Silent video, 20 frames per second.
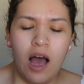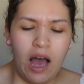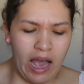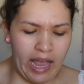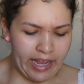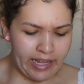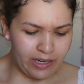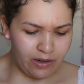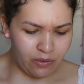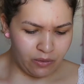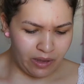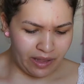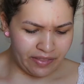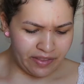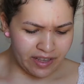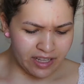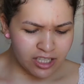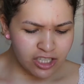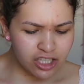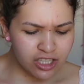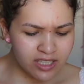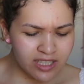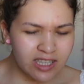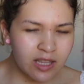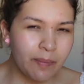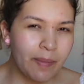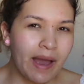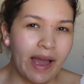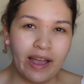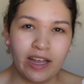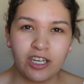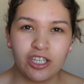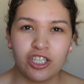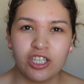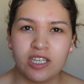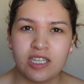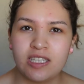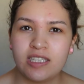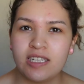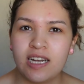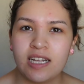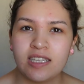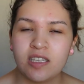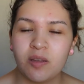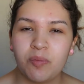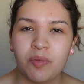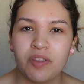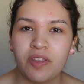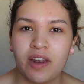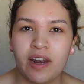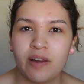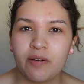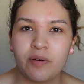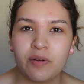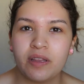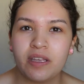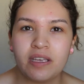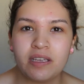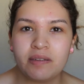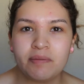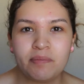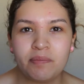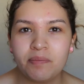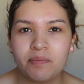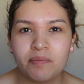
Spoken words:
I think it's just like the packaging. It's not something that I really